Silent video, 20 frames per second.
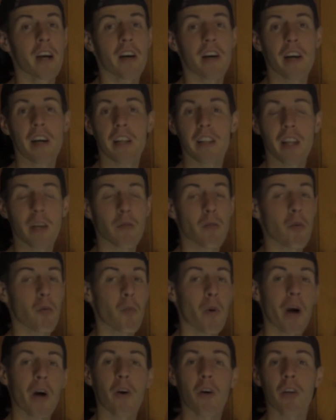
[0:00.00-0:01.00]
All right, they were
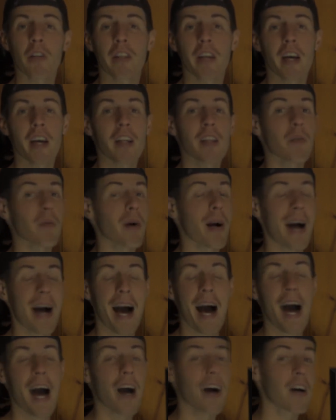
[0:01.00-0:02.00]
wet all day, they were
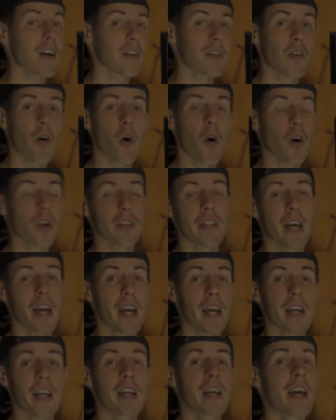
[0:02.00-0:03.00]
hot all
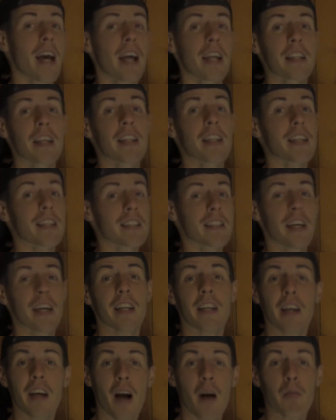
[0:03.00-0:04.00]
day, and then they
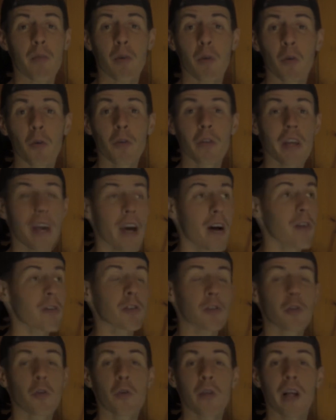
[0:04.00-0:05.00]
said, I'm cool now,
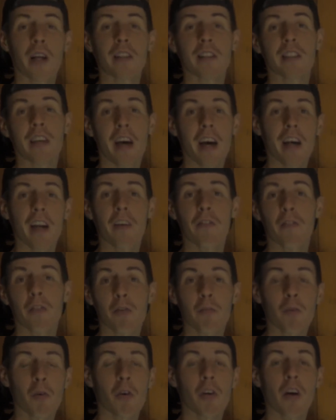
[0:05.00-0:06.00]
it's cool outside, I
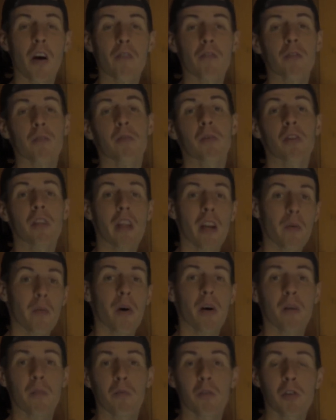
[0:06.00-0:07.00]
feel more comfortable, and I
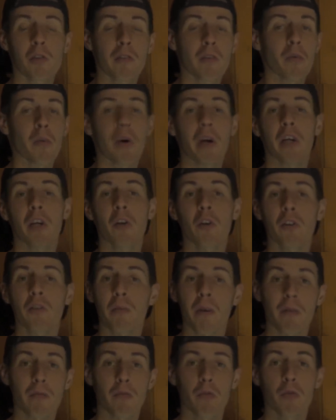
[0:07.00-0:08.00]
want to move, I want to go to
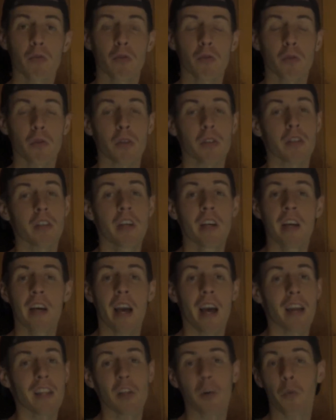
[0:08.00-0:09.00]
my food source.
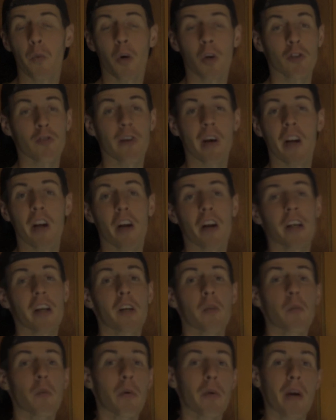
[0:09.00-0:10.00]
And they worked right on in,
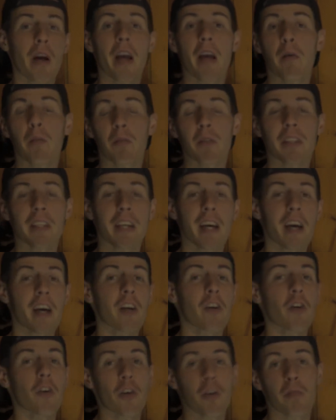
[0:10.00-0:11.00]
and we were able to get
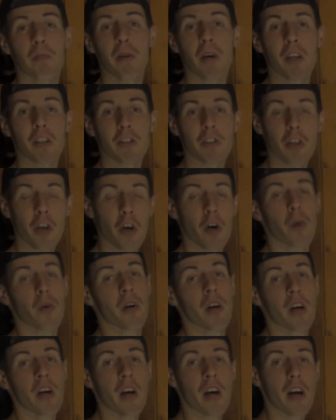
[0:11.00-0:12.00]
an buck doe
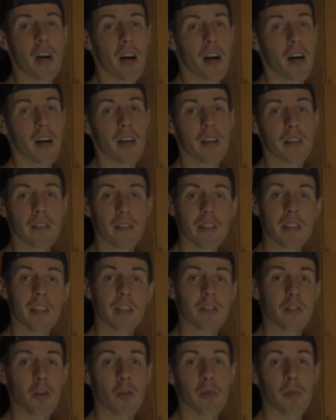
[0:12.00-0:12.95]
this